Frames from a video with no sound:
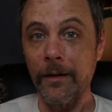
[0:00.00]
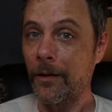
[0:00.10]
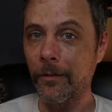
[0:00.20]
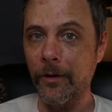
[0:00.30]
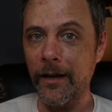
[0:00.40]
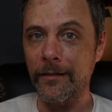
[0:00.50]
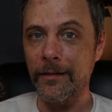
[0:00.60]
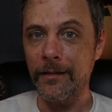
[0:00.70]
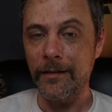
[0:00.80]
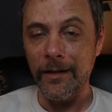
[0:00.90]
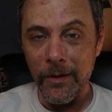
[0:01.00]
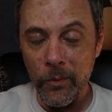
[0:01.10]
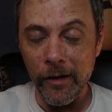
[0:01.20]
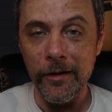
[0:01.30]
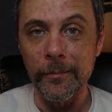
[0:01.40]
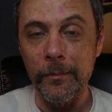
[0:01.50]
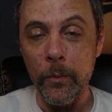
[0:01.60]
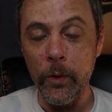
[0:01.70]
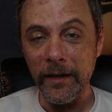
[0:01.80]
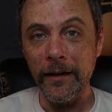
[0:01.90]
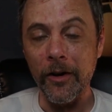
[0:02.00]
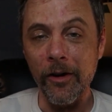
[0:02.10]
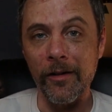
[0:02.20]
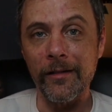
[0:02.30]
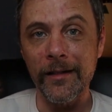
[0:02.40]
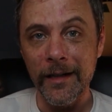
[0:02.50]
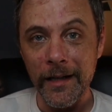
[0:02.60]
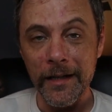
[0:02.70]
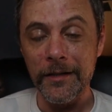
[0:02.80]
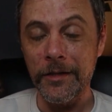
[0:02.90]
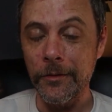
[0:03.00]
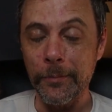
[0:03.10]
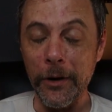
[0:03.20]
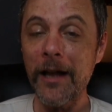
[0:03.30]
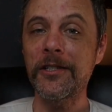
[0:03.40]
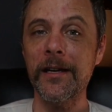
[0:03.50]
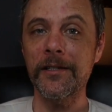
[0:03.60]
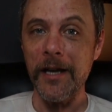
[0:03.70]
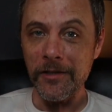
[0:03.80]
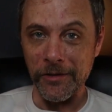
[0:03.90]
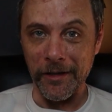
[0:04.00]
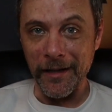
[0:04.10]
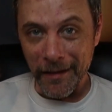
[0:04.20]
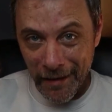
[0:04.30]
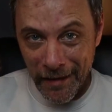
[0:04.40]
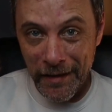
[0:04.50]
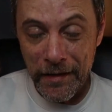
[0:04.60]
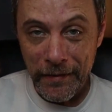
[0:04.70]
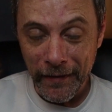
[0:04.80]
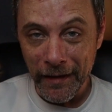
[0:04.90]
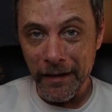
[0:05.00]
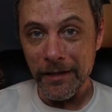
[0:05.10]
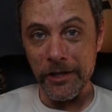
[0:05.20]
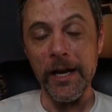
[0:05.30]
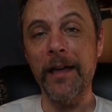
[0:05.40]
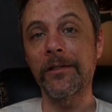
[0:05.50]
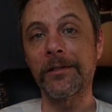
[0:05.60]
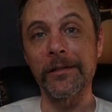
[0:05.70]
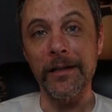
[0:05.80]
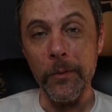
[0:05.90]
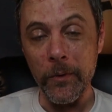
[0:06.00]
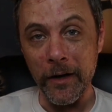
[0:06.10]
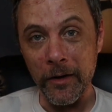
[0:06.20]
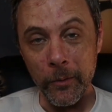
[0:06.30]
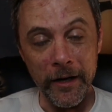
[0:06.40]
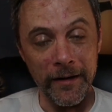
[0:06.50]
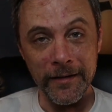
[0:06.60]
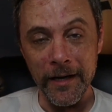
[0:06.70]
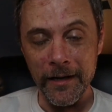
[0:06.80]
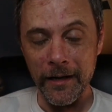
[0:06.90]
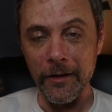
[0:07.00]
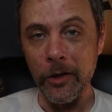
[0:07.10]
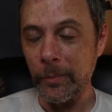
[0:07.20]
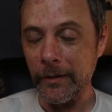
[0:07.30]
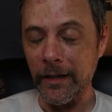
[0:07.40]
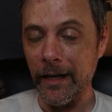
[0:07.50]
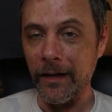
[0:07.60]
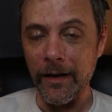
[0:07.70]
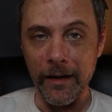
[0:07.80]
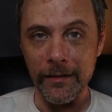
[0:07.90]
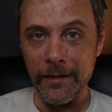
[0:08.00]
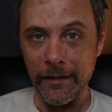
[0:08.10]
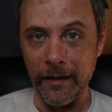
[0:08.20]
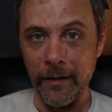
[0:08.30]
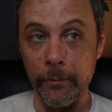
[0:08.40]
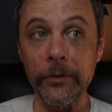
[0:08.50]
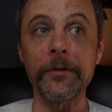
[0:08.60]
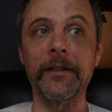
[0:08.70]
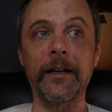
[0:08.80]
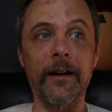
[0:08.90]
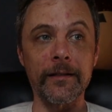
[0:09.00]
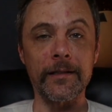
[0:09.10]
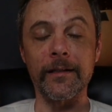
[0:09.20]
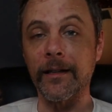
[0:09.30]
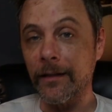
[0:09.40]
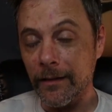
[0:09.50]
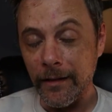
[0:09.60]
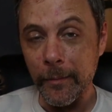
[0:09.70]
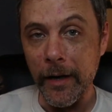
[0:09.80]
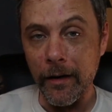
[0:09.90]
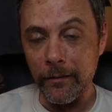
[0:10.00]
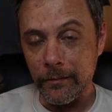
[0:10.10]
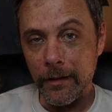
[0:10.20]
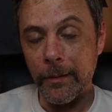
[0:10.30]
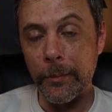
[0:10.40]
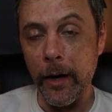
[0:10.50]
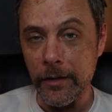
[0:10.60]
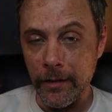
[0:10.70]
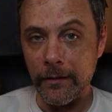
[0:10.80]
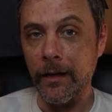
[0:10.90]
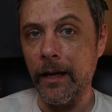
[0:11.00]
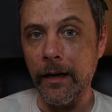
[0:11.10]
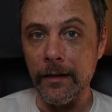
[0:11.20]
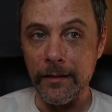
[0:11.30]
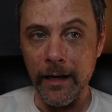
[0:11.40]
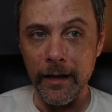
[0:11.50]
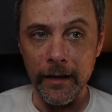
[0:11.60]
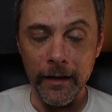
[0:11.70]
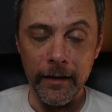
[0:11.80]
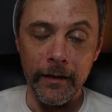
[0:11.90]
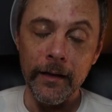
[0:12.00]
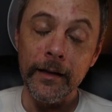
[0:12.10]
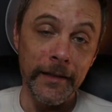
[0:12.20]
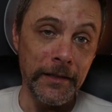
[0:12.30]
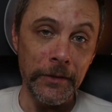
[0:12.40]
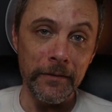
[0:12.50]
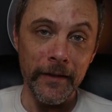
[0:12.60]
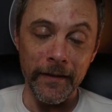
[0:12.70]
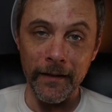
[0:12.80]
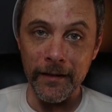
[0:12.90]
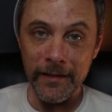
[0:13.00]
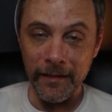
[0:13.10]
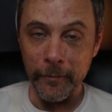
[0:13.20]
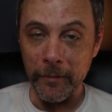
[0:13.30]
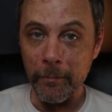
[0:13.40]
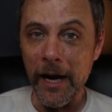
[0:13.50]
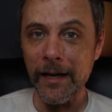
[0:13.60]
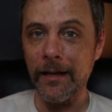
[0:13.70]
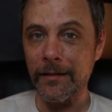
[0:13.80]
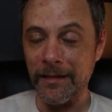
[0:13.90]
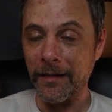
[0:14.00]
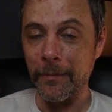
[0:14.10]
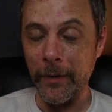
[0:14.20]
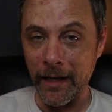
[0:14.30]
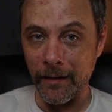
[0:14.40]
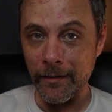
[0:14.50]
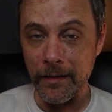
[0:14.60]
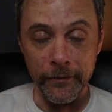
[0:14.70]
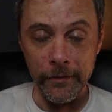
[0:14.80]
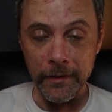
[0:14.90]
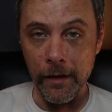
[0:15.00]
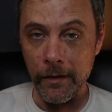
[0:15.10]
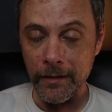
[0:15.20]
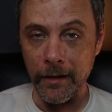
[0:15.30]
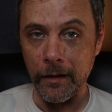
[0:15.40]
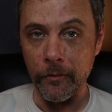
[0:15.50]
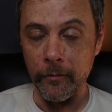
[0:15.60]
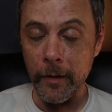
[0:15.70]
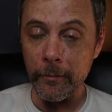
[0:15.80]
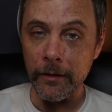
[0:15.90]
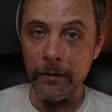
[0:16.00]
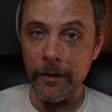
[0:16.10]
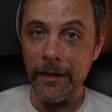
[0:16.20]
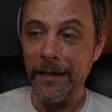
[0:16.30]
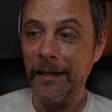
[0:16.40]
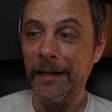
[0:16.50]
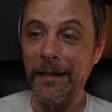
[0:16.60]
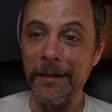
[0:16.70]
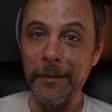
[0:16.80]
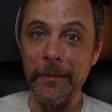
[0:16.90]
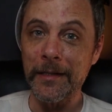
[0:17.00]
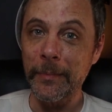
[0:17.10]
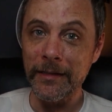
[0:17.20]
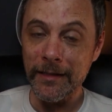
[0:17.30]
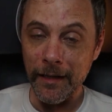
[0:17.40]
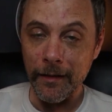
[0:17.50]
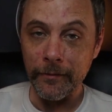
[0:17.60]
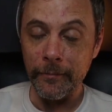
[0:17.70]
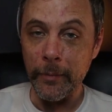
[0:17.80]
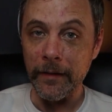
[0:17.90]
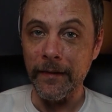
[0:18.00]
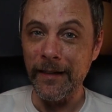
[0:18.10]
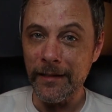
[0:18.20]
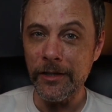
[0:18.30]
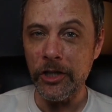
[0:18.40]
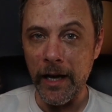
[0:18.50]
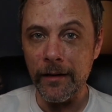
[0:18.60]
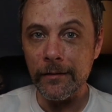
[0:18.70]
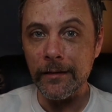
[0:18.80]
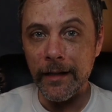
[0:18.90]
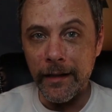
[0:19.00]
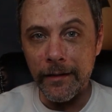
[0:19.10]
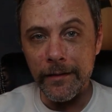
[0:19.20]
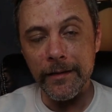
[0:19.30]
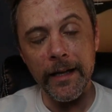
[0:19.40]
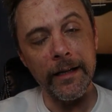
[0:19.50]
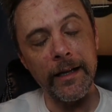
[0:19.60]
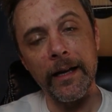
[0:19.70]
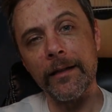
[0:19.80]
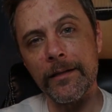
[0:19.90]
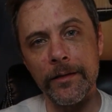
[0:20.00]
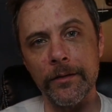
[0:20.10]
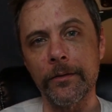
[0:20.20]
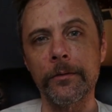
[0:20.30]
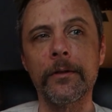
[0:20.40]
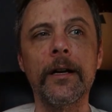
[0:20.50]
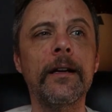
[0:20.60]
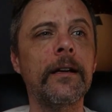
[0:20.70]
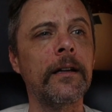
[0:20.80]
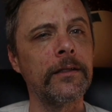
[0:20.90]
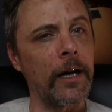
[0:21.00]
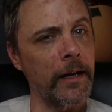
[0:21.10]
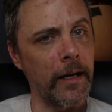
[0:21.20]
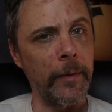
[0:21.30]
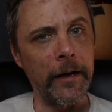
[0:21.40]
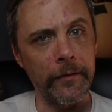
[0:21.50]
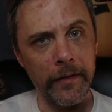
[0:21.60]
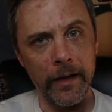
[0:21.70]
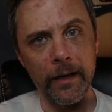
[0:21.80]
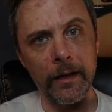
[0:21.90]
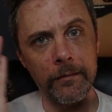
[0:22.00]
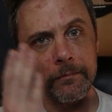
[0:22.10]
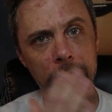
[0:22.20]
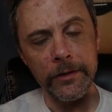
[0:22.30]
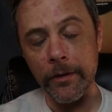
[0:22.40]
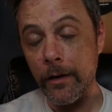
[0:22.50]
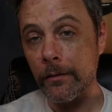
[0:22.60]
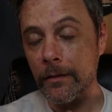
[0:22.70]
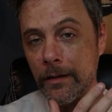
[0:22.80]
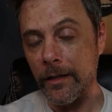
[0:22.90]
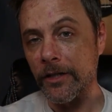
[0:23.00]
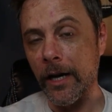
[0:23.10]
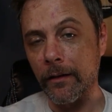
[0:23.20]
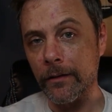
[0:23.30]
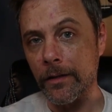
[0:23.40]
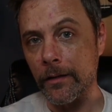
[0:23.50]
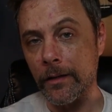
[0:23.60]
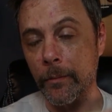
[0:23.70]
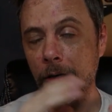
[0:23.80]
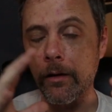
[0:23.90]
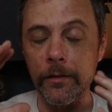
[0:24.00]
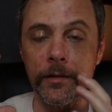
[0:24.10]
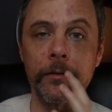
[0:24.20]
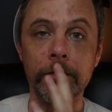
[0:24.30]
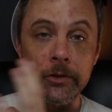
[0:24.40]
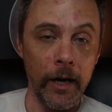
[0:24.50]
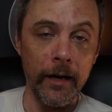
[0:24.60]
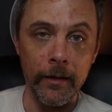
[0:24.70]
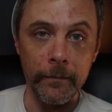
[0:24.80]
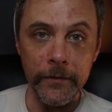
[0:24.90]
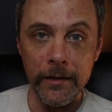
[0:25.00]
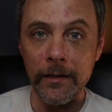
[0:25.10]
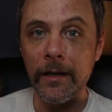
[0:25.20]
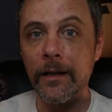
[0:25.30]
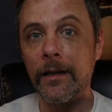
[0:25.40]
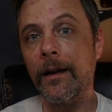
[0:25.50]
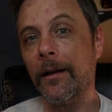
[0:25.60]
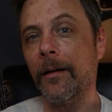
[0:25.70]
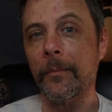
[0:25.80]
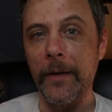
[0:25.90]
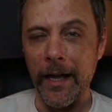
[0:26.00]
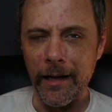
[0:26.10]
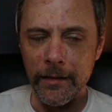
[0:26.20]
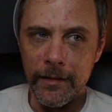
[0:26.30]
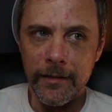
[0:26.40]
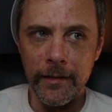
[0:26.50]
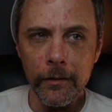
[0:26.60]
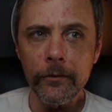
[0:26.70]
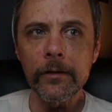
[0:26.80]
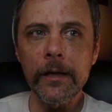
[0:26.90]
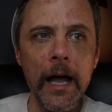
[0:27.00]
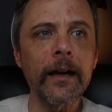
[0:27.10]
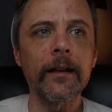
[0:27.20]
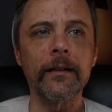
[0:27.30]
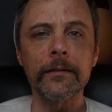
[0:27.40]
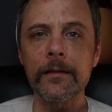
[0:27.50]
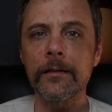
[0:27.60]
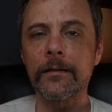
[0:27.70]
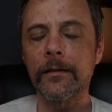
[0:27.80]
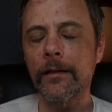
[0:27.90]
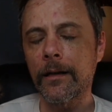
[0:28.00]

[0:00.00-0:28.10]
All right. Welcome, one and all, to Project Gentry, the channel where we're going to talk openly and honestly, brutally honestly, about depression and anxiety, two of the things that have been my constant companions for as long as I can remember. It's been tough, but this channel is dedicated to talking about the struggles and challenges, but also the triumphs and silver linings